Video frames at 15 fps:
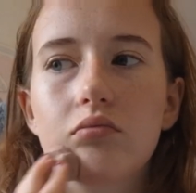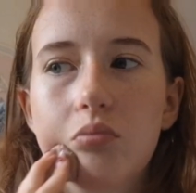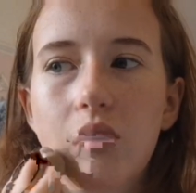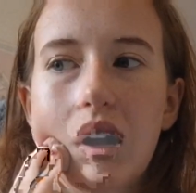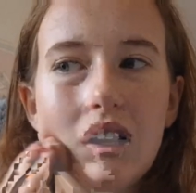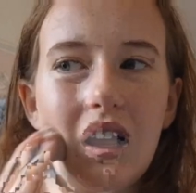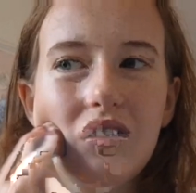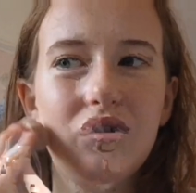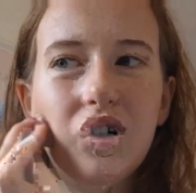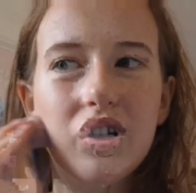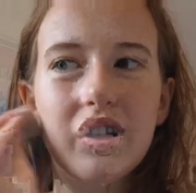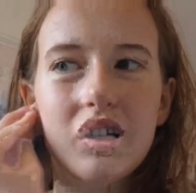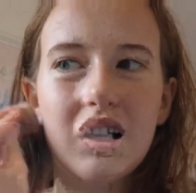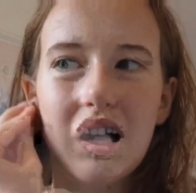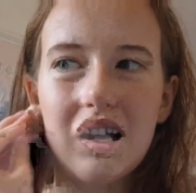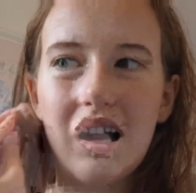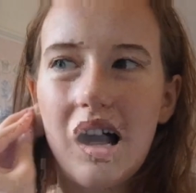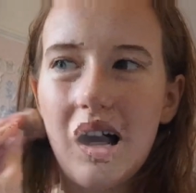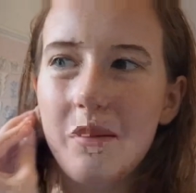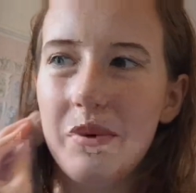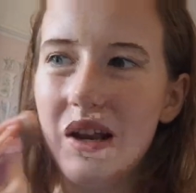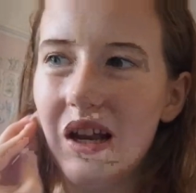What I thought they like
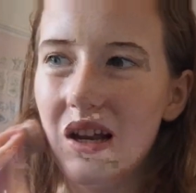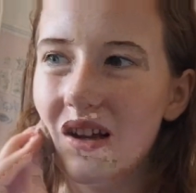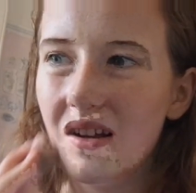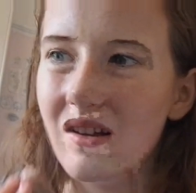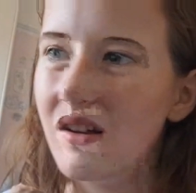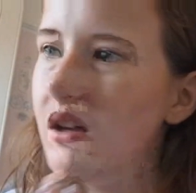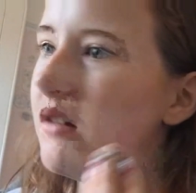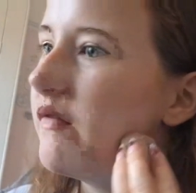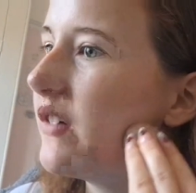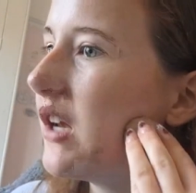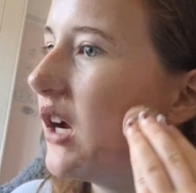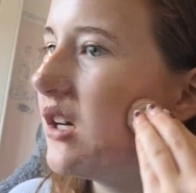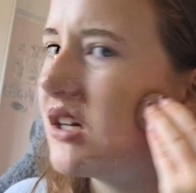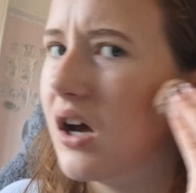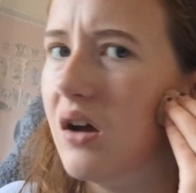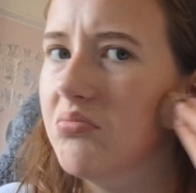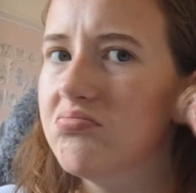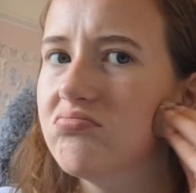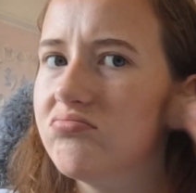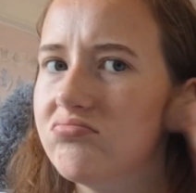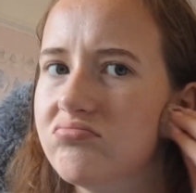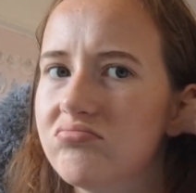hibernated in the daytime.
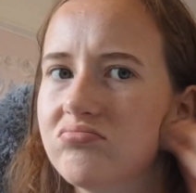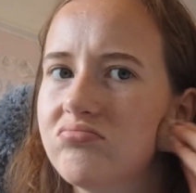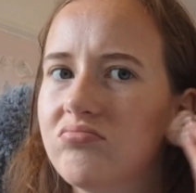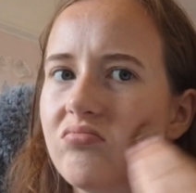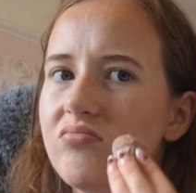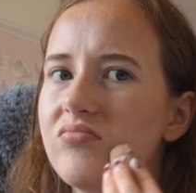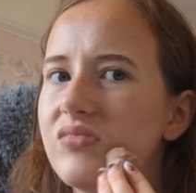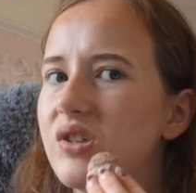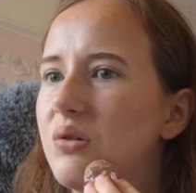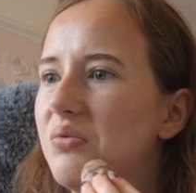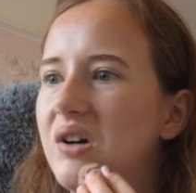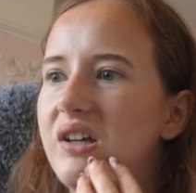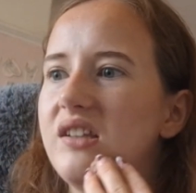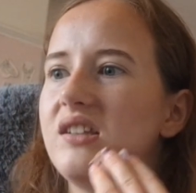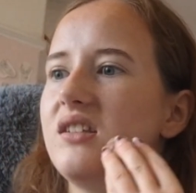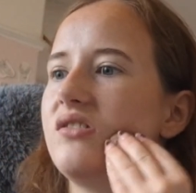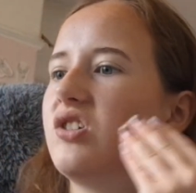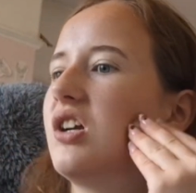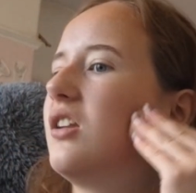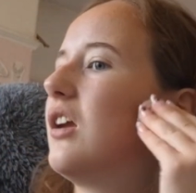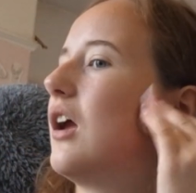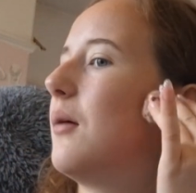So why is it
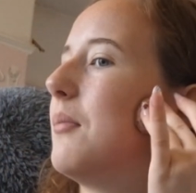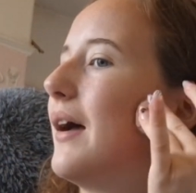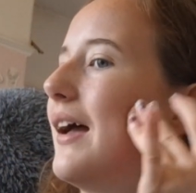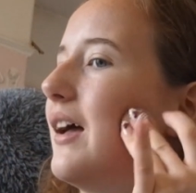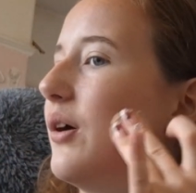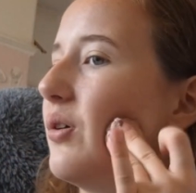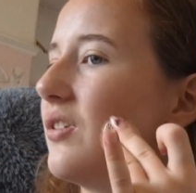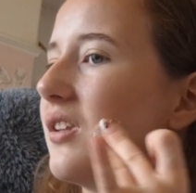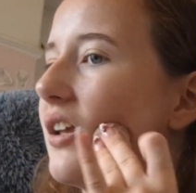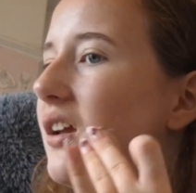trying to get in my house?